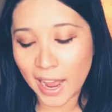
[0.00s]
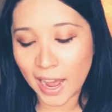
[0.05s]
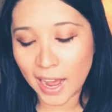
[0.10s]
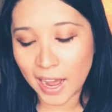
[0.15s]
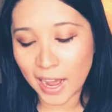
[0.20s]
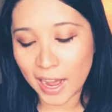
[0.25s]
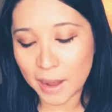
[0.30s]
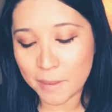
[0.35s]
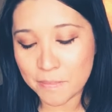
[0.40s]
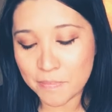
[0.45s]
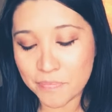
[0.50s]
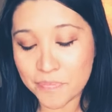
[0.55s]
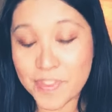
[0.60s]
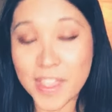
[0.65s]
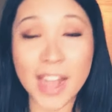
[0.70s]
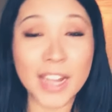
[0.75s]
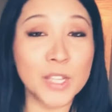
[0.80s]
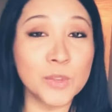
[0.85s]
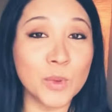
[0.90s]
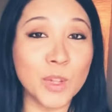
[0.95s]
Um,
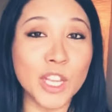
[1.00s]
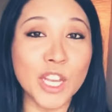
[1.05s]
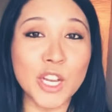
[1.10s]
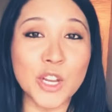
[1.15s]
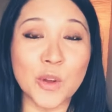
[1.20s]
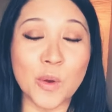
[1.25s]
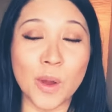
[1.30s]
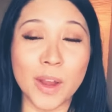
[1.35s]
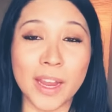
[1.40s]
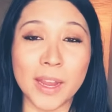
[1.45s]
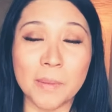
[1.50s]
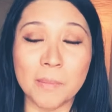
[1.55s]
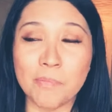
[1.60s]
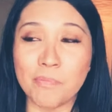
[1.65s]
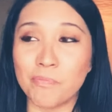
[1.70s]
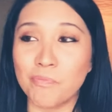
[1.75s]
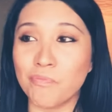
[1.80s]
that's really annoying.